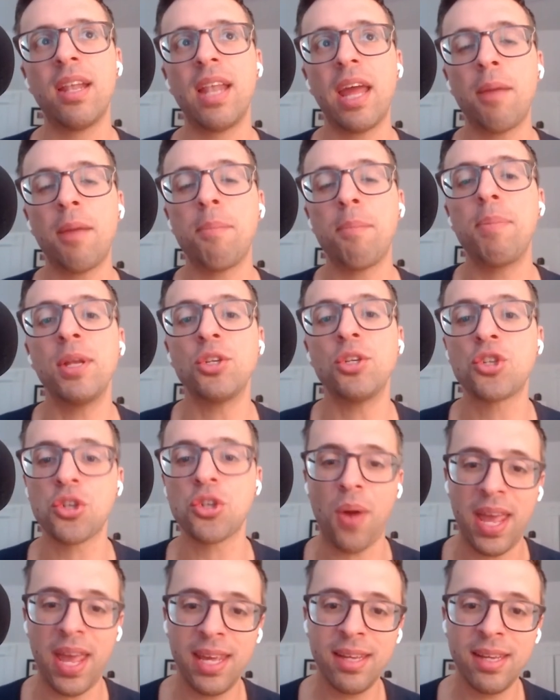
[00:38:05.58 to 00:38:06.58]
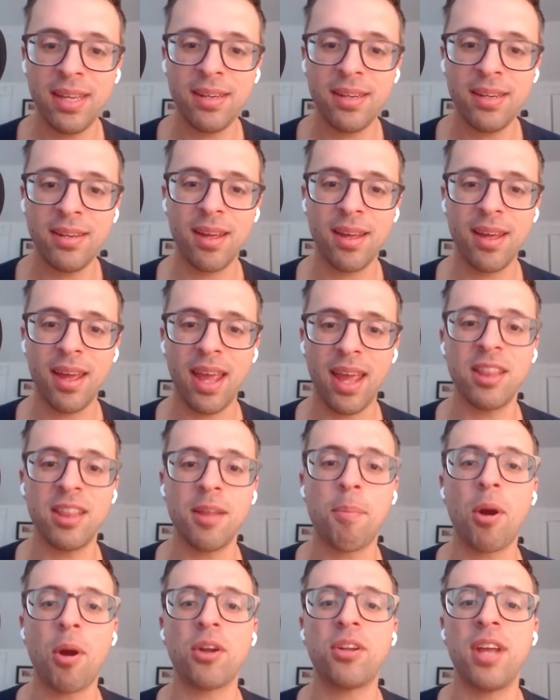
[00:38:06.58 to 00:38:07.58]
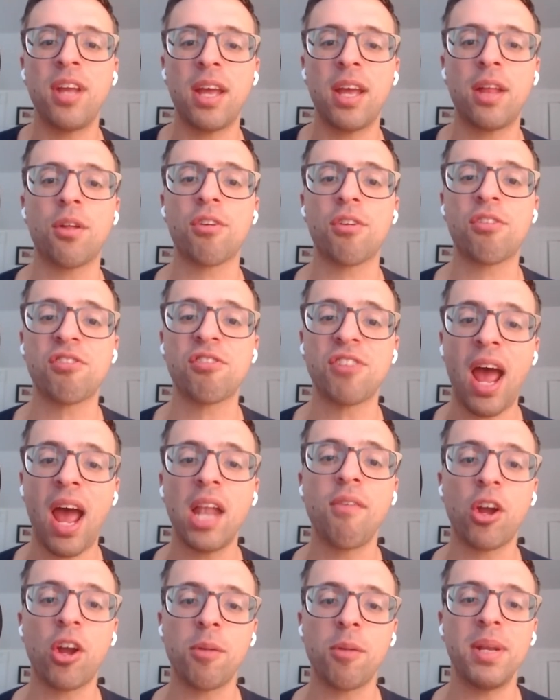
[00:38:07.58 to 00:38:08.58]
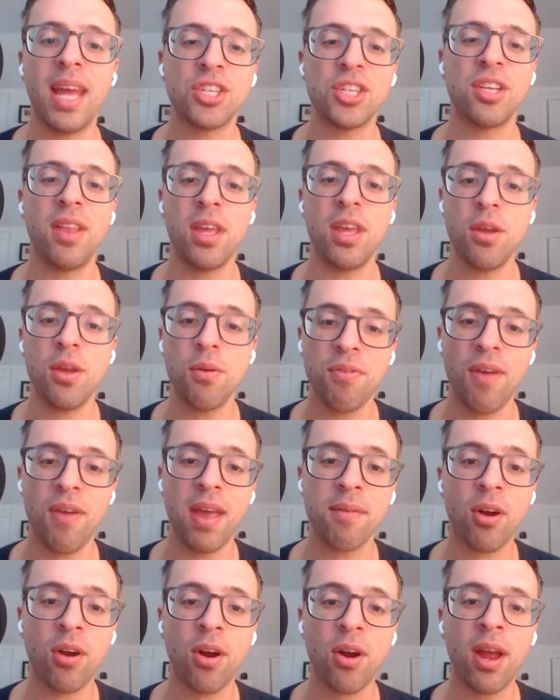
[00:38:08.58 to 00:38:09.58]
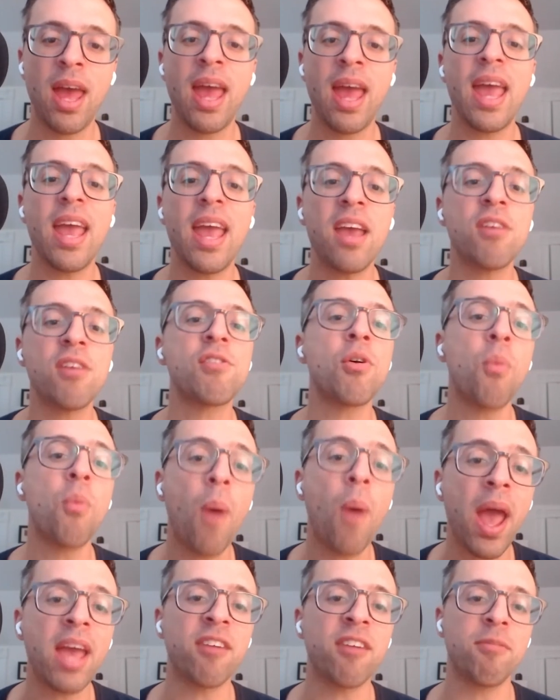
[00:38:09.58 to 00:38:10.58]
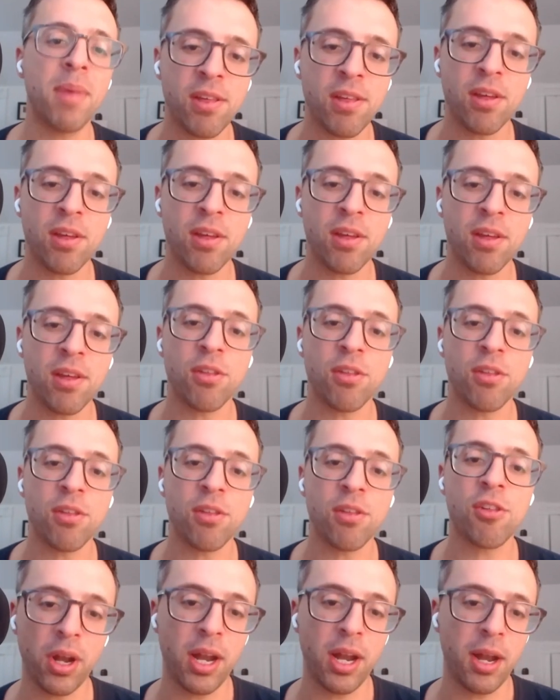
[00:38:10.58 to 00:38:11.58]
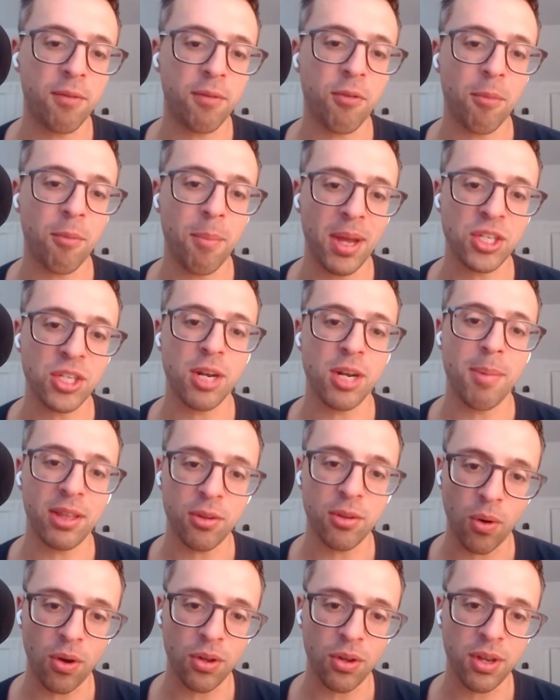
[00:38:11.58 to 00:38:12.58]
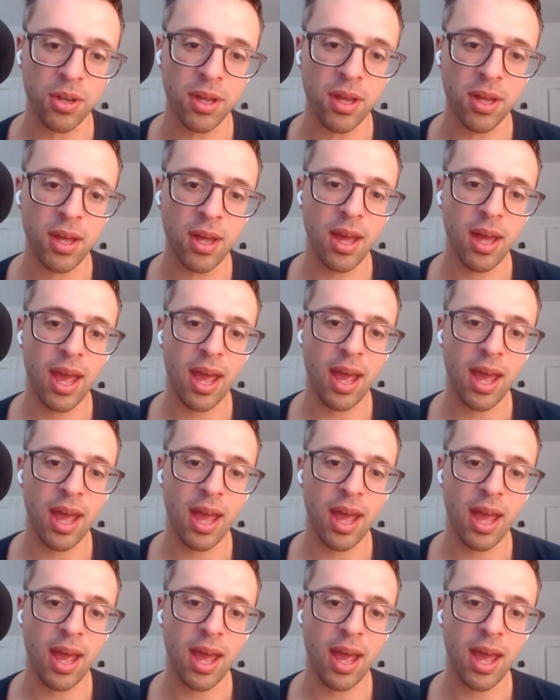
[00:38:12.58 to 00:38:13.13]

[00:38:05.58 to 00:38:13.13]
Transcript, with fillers: like been trained in the particular style of argumentation that you favor is a way of missing super important information about the world.